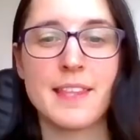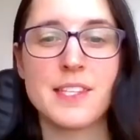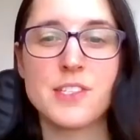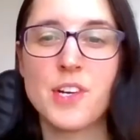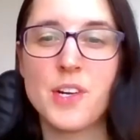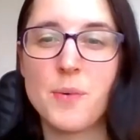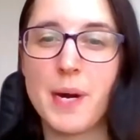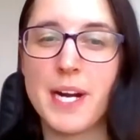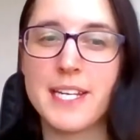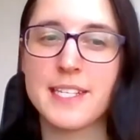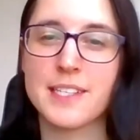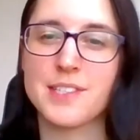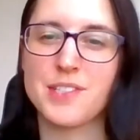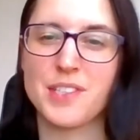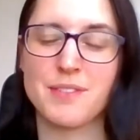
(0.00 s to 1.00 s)
no way you can
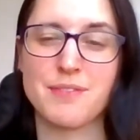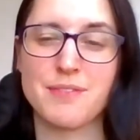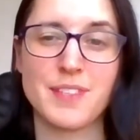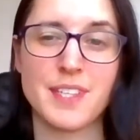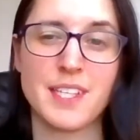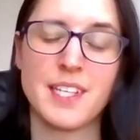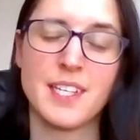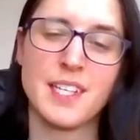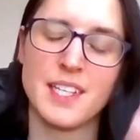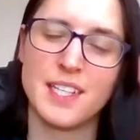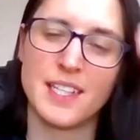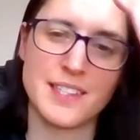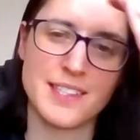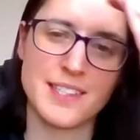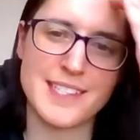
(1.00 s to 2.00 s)
sort of
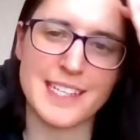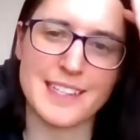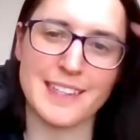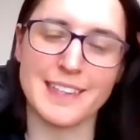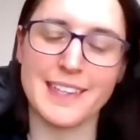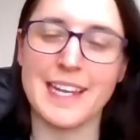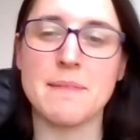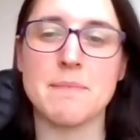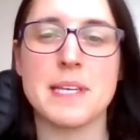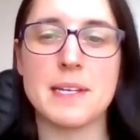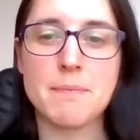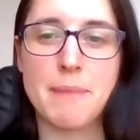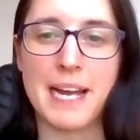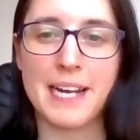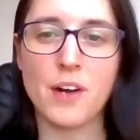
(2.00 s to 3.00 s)
stick the labia
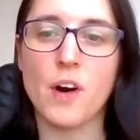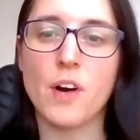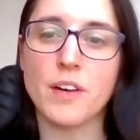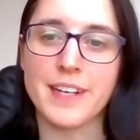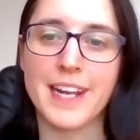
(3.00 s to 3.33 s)
back on